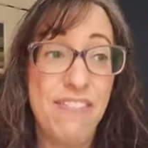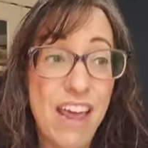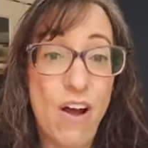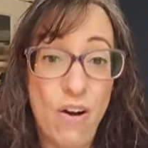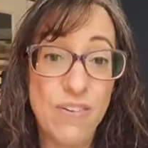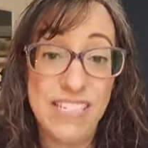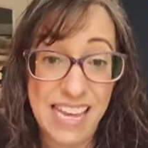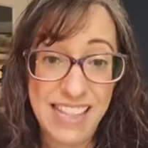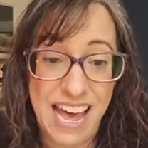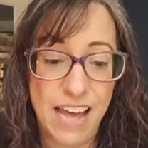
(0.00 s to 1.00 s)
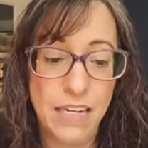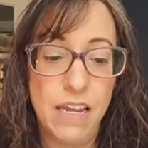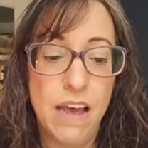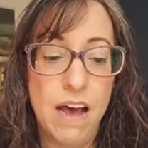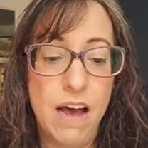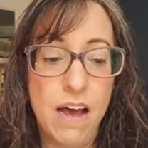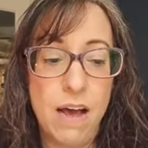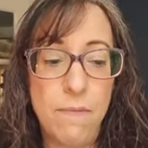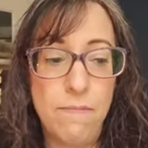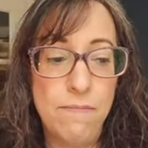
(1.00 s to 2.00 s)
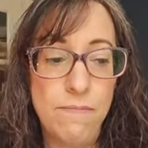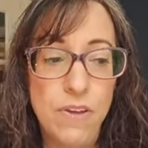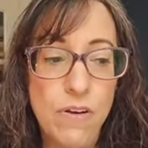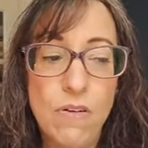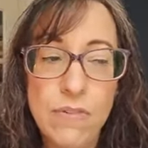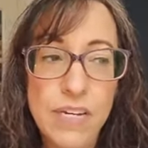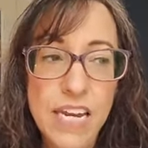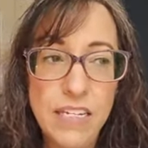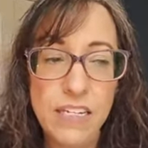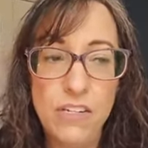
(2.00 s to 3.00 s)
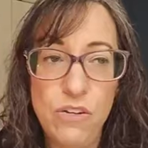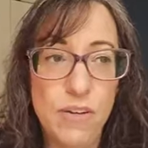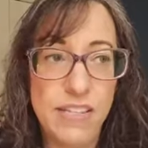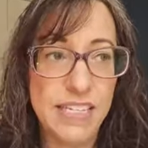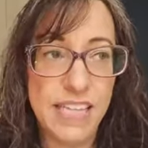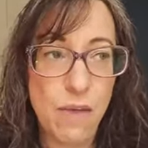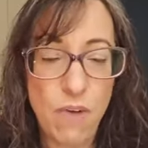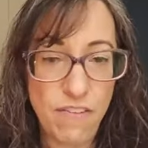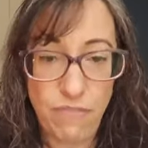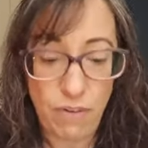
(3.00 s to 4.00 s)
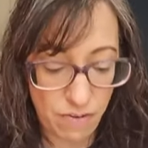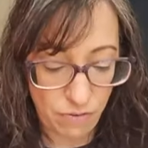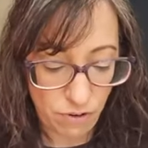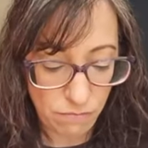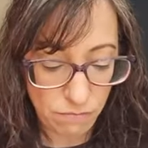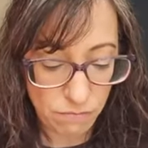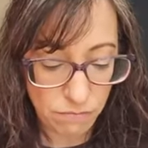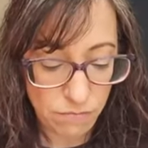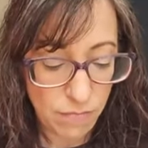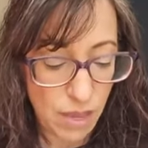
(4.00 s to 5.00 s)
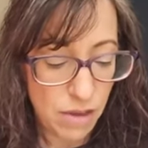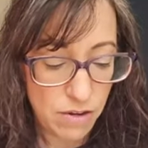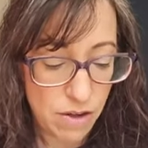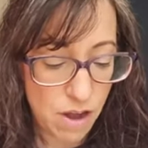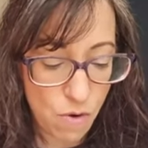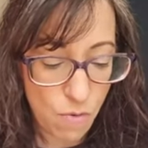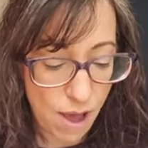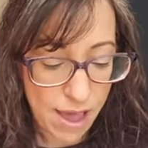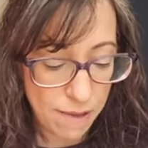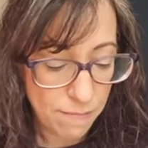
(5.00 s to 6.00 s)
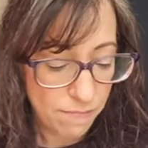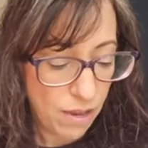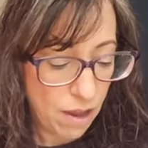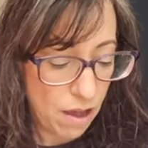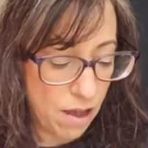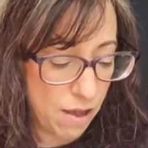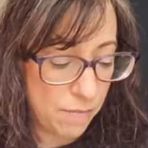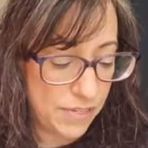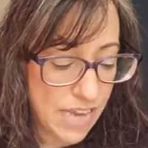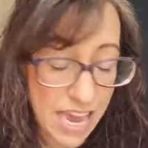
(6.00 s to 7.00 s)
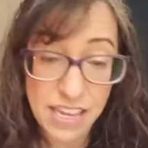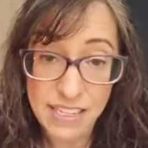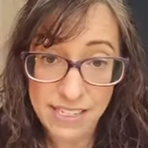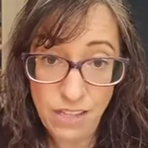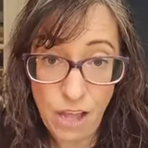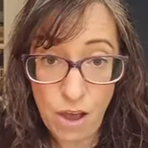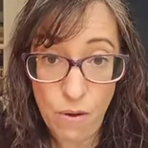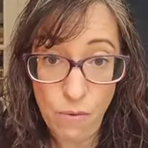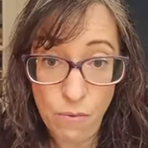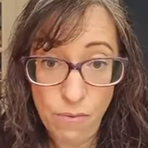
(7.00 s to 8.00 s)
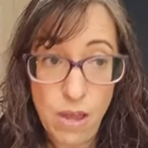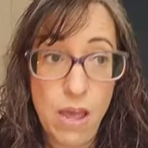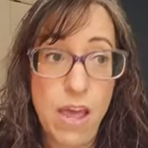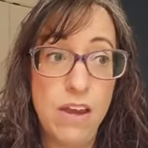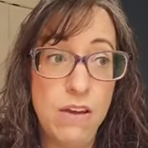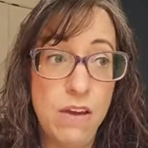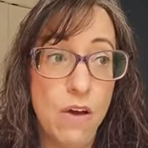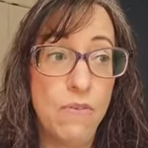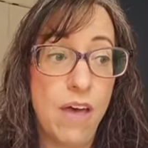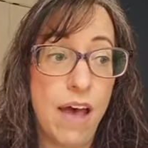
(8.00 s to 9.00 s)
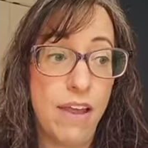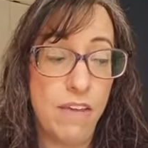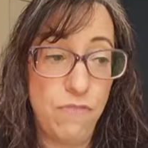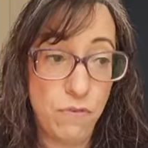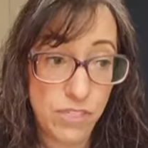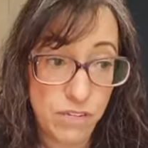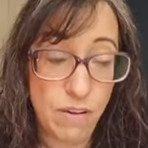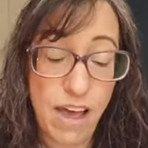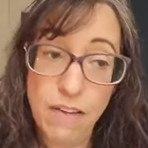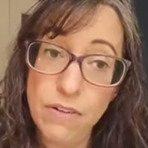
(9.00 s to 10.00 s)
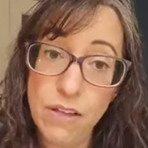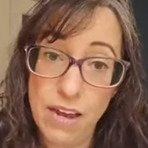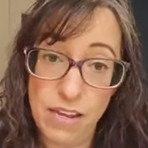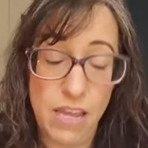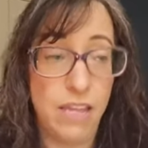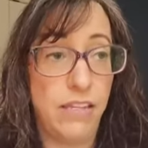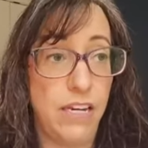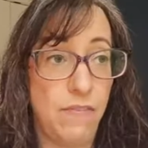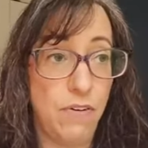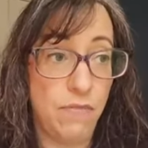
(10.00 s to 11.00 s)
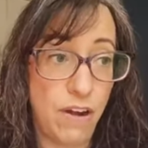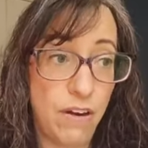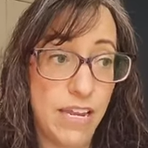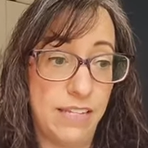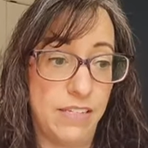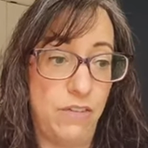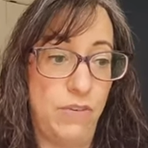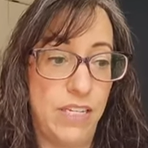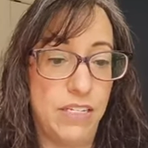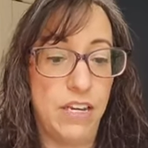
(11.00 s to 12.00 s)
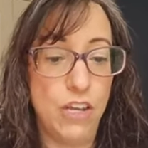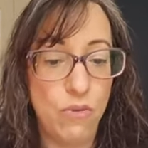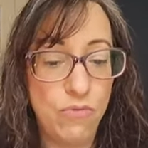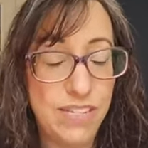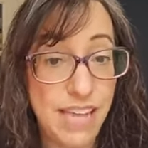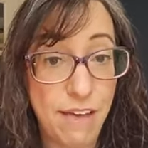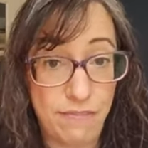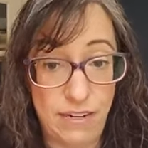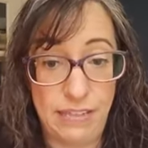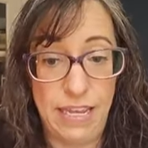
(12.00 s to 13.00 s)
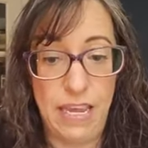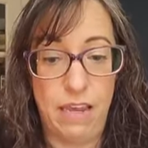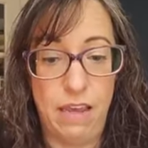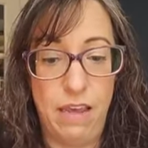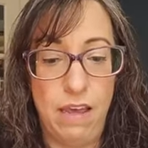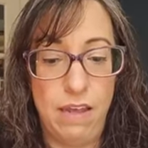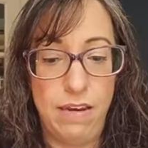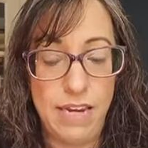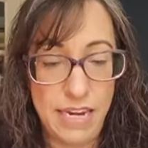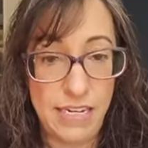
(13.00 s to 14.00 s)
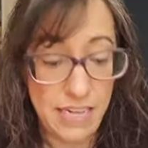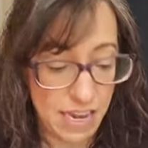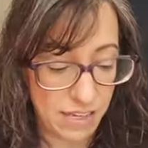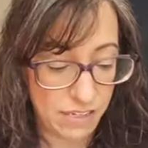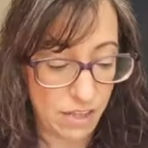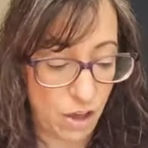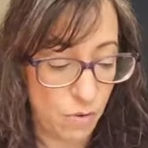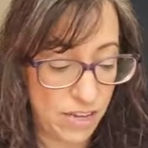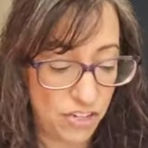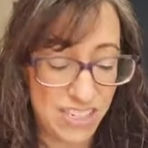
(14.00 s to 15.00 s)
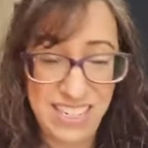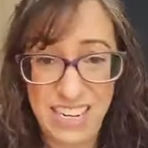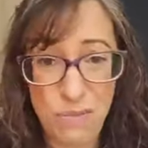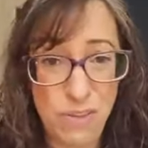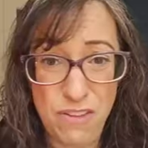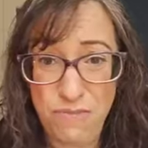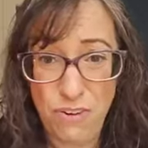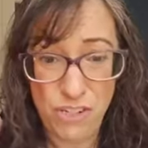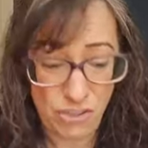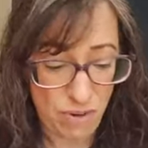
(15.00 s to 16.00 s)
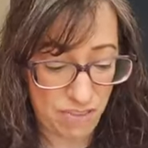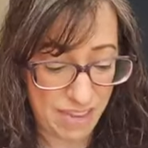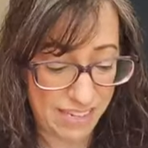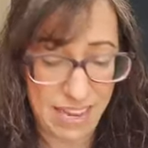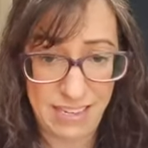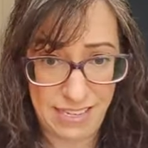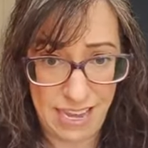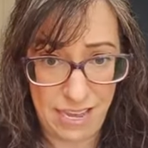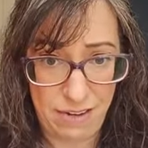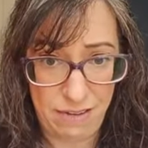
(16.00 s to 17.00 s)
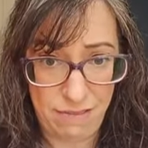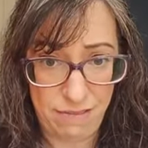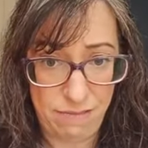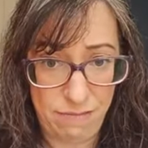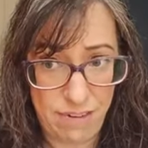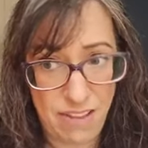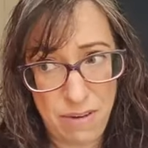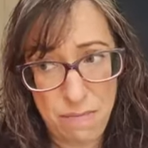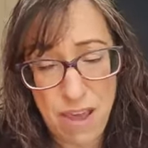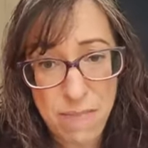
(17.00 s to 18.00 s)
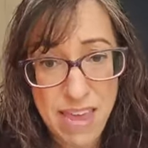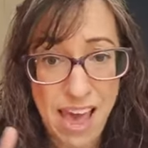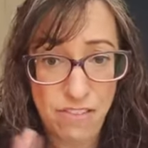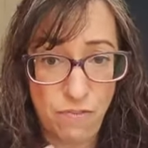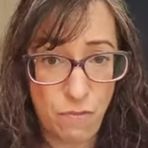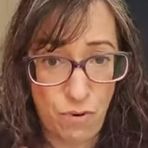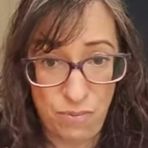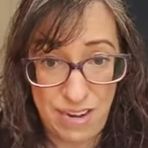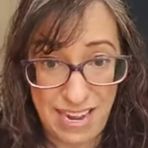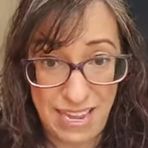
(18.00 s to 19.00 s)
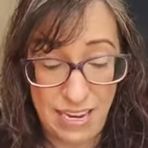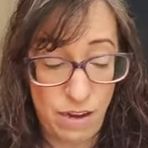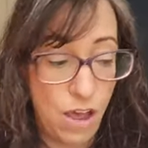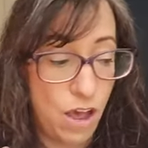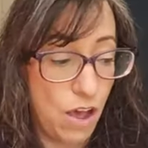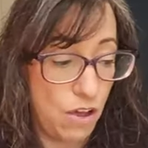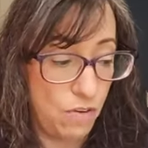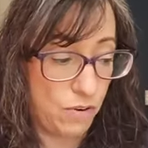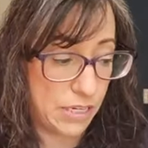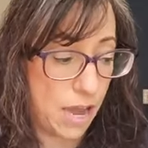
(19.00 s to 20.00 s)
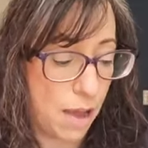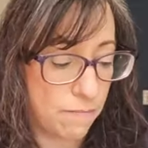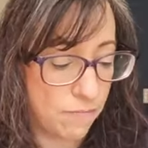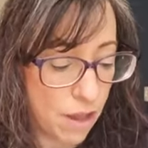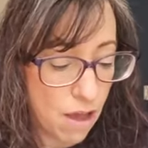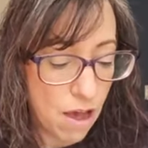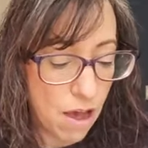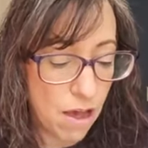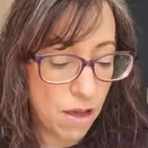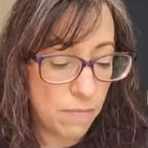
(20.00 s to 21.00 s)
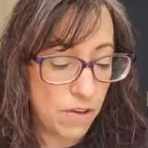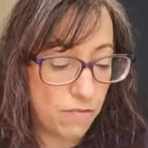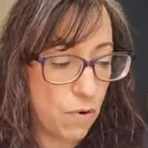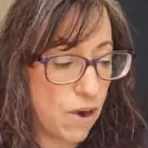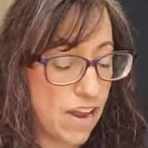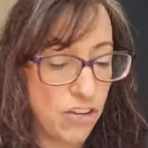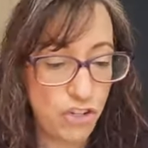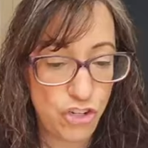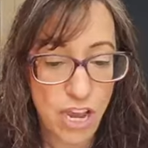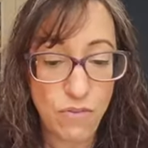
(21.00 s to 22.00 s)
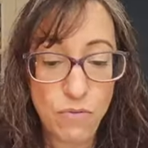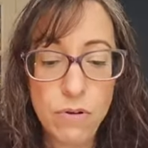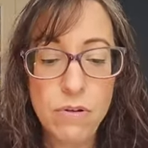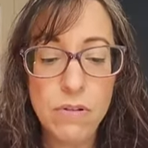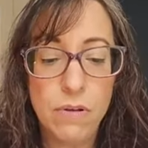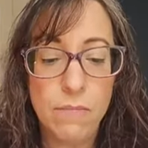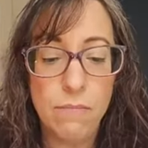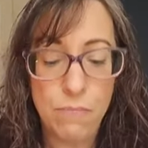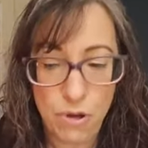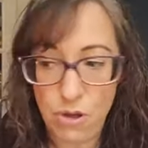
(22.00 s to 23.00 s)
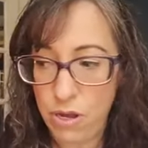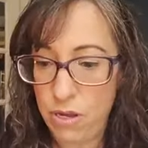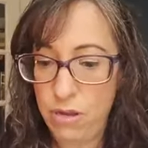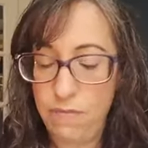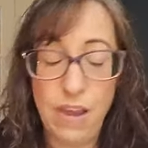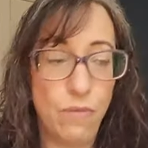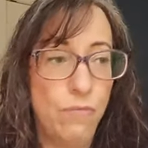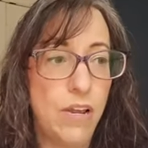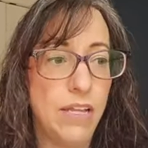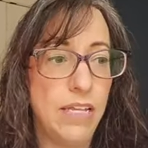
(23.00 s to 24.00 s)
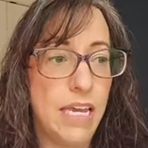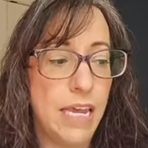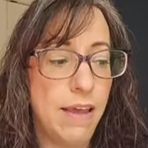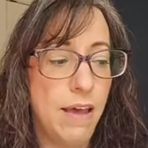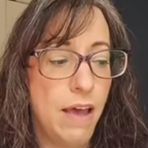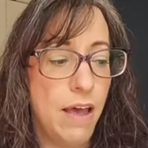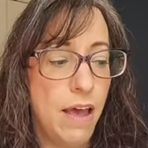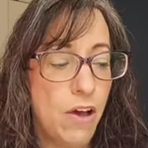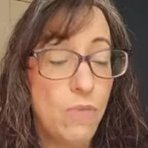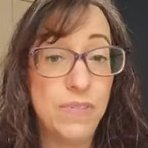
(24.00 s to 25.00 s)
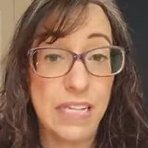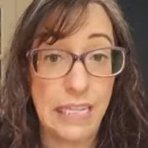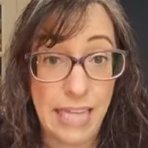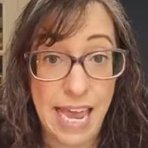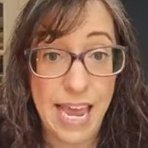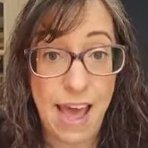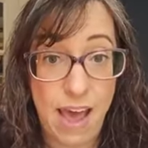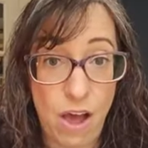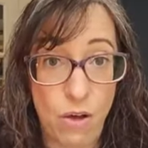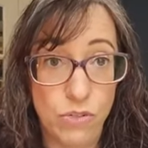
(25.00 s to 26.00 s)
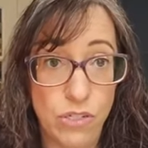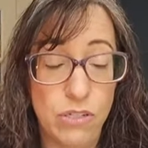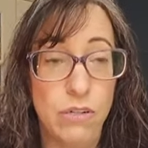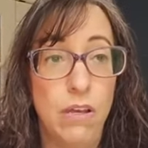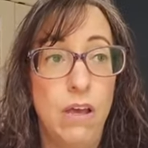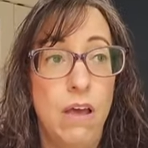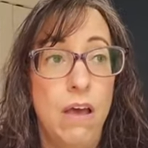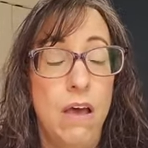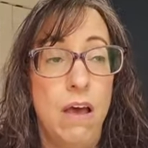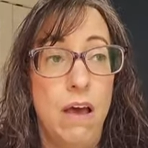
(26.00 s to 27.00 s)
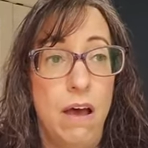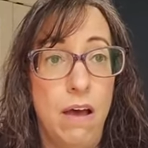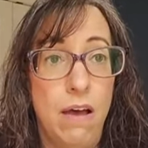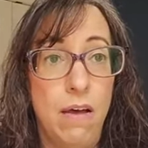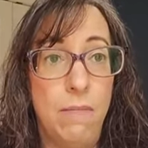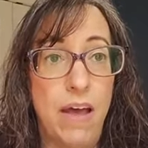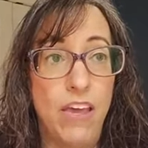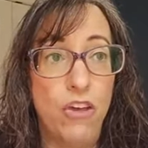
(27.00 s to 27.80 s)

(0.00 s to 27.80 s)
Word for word: they all say that. Um, you don't need to do it the same way forever. No way. Um, take it slow and know that if you still have a lot of healing, if you're very insulin resistant, you definitely need to take it slow and just stick with the first three things I said. And then maybe add the fourth one in over time. Um, for a general book that really helps lay out um, a